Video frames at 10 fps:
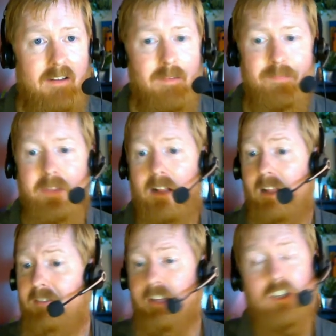
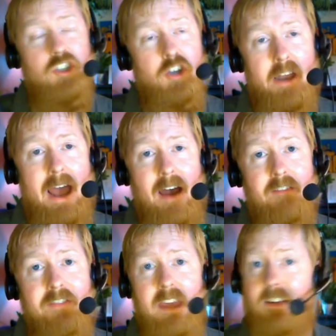Cleveland should have the
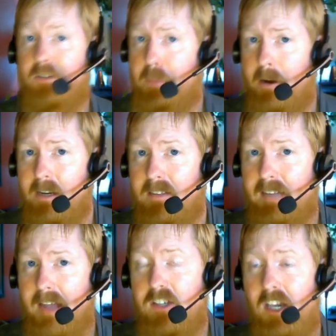experience
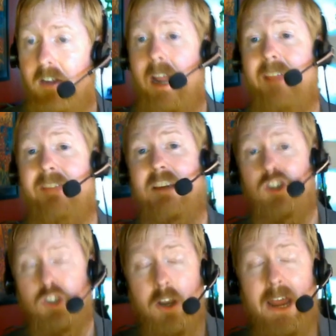edge here, and they
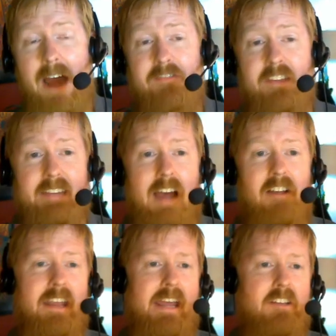should have the talent
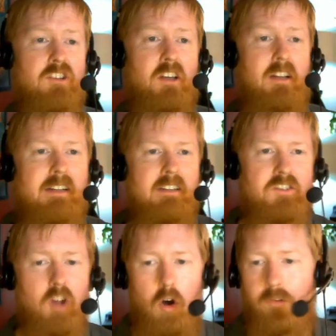edge.
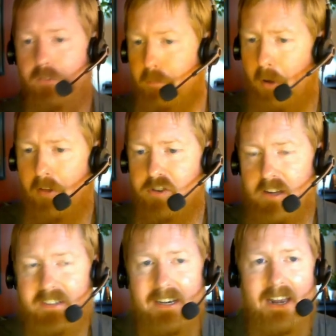So for both Justin
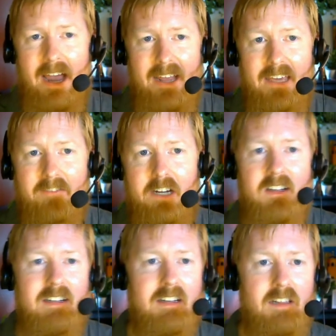and I, give us
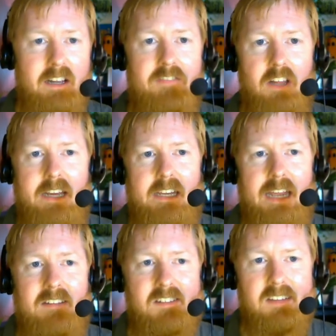Cleveland
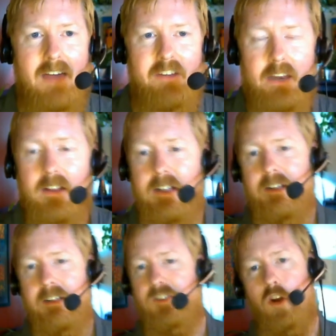in 7.
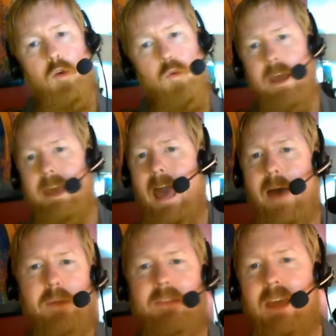So to
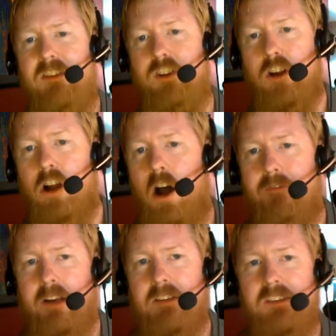recap, in the Eastern
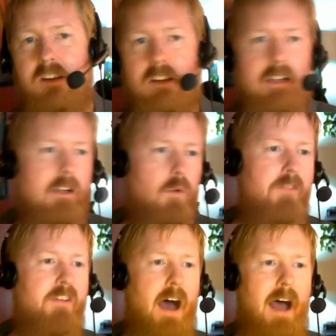Conference,
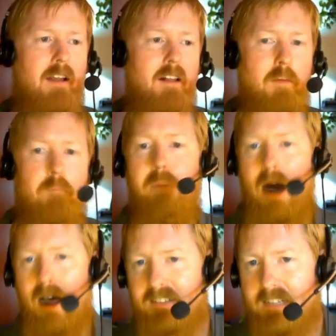we've got
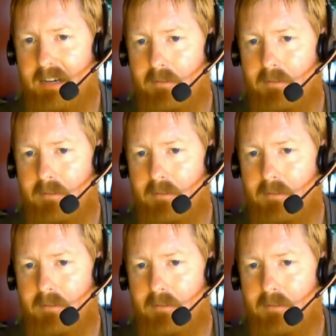Boston.